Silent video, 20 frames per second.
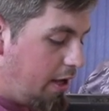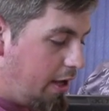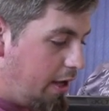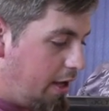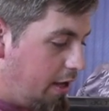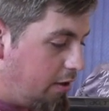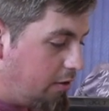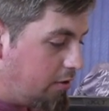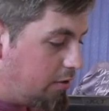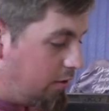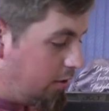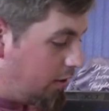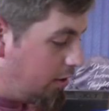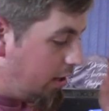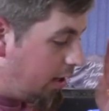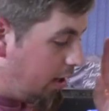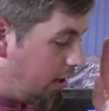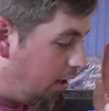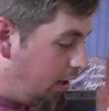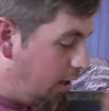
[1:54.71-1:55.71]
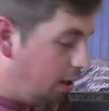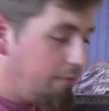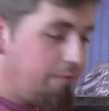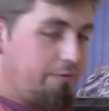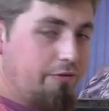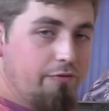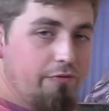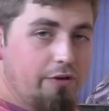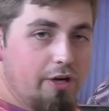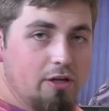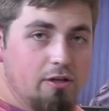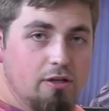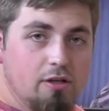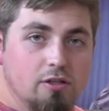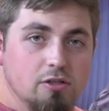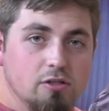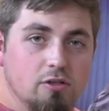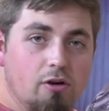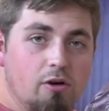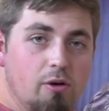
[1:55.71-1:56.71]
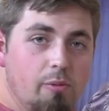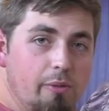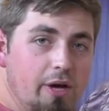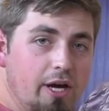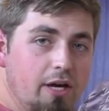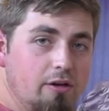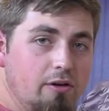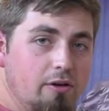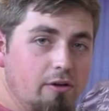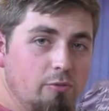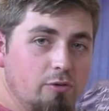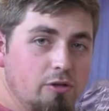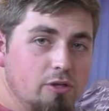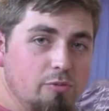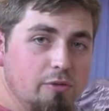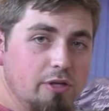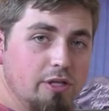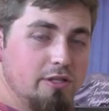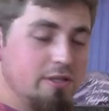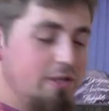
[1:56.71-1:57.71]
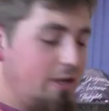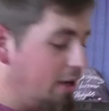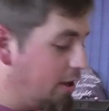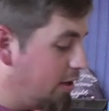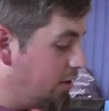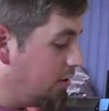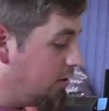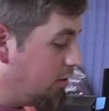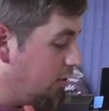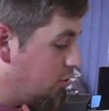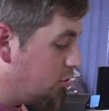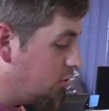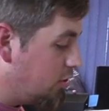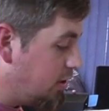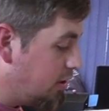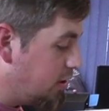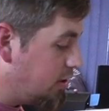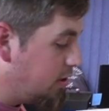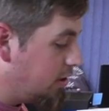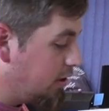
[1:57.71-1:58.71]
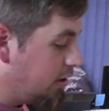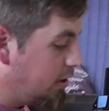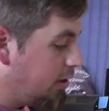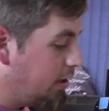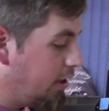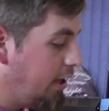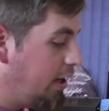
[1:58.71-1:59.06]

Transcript: And I love the fact that it's got a magnet which means I can literally stick it